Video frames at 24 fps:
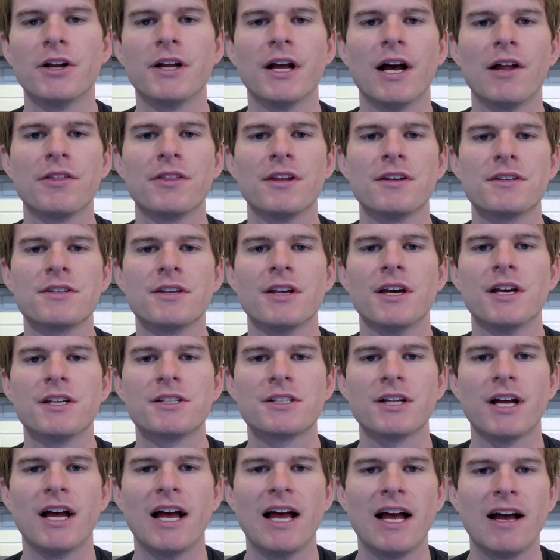out this
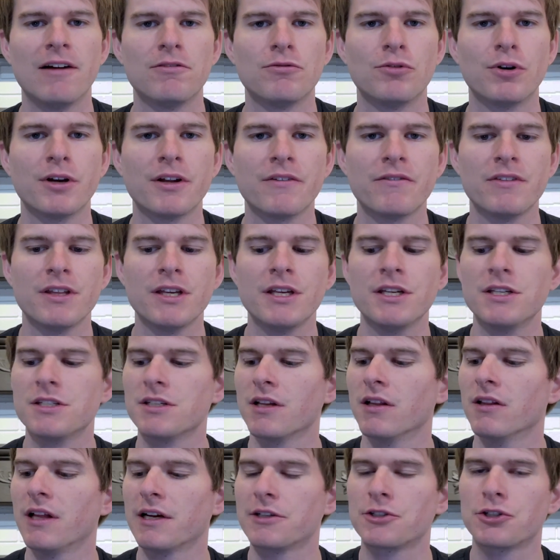list, I have one of these
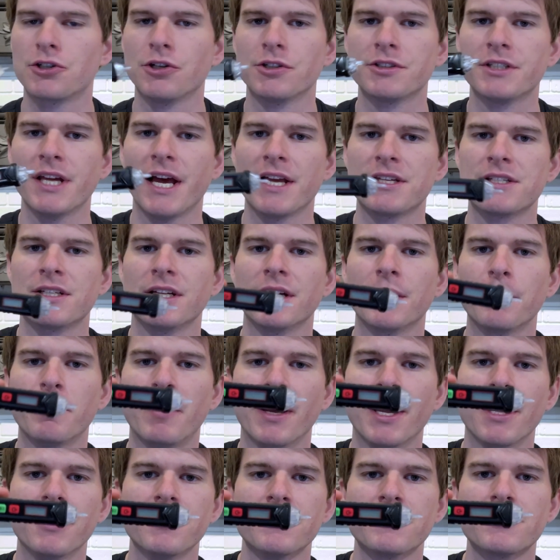electrical testing
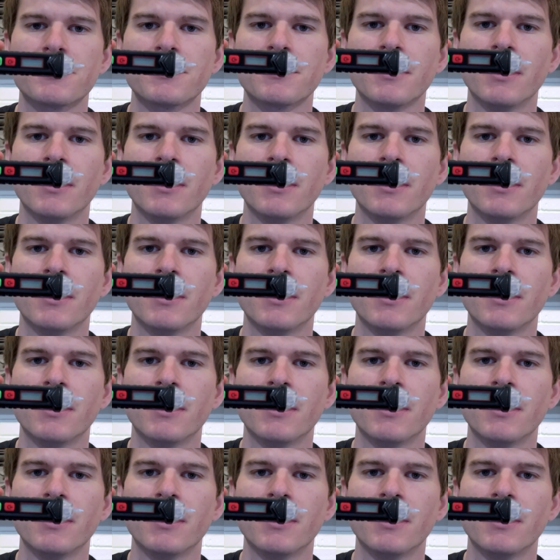pens.